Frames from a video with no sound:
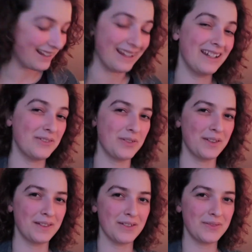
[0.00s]
I kind of fell
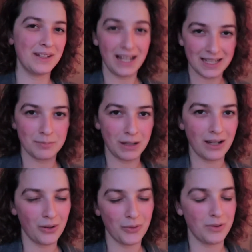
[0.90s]
in love and had to buy
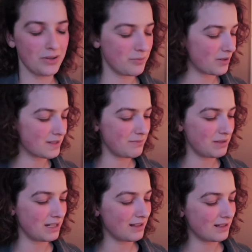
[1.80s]
all 3 of the books
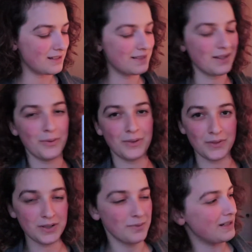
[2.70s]
immediately. So the
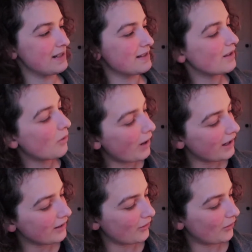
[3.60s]
first one is
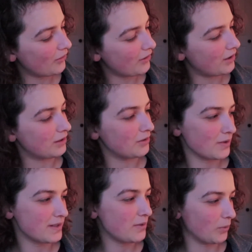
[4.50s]
Quiet Girl in a
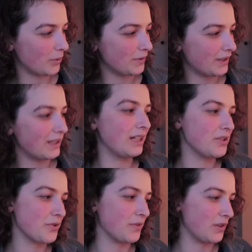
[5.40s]
Noisy World, an
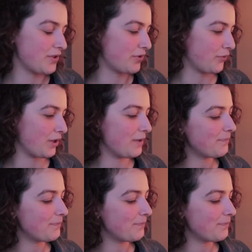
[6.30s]
Introvert Story.